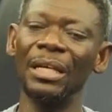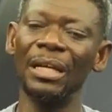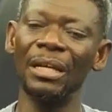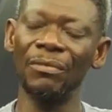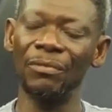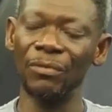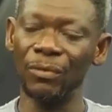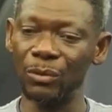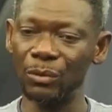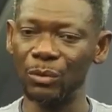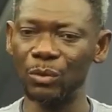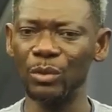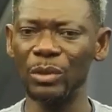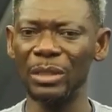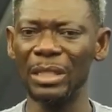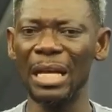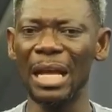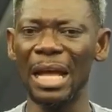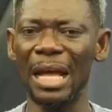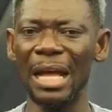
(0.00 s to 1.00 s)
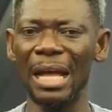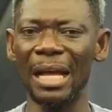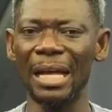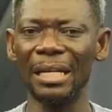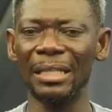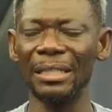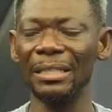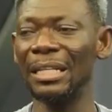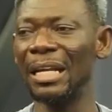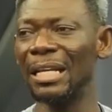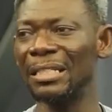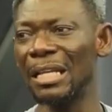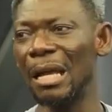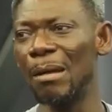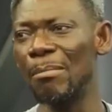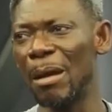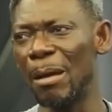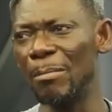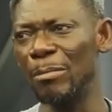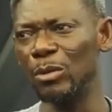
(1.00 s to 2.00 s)
Effort so ya yes
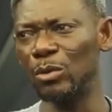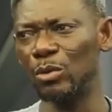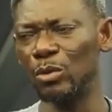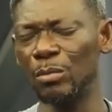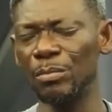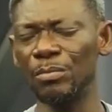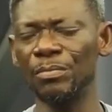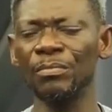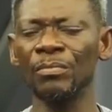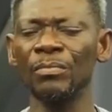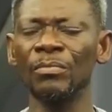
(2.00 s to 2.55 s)
I baby soon.